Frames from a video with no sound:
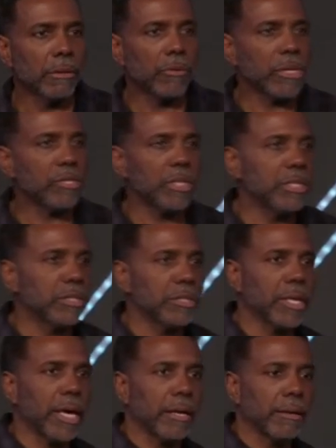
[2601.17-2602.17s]
Grace
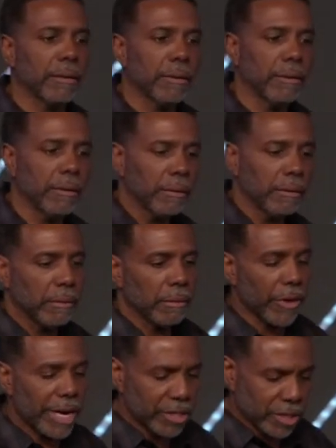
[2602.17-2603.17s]
teaches that.
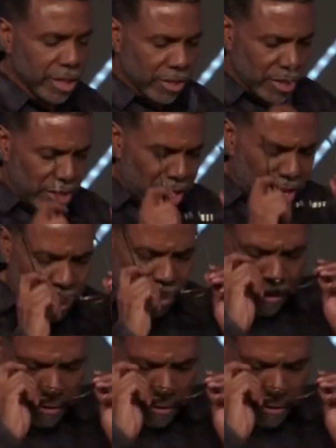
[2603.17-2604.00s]
Grace teaches that.